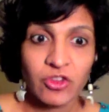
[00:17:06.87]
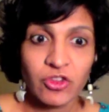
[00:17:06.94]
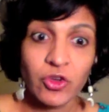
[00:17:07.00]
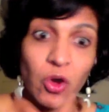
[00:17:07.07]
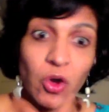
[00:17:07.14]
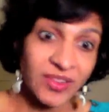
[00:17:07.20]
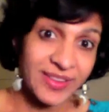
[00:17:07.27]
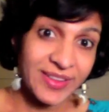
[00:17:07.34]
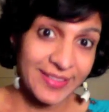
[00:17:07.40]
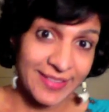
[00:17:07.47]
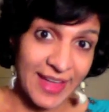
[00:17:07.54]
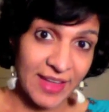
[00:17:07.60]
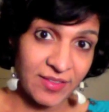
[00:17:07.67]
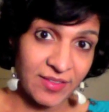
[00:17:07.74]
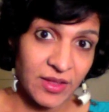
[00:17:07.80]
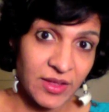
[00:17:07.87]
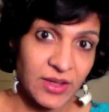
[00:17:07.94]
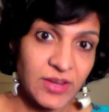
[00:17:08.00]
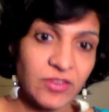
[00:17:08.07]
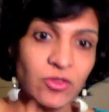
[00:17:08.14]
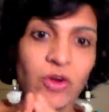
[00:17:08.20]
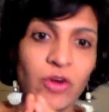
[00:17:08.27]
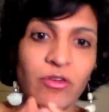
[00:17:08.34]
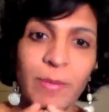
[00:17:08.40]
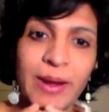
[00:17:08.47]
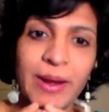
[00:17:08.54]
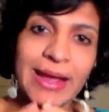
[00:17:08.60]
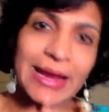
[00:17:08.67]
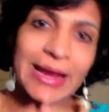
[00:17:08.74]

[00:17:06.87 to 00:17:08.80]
So your success does not remain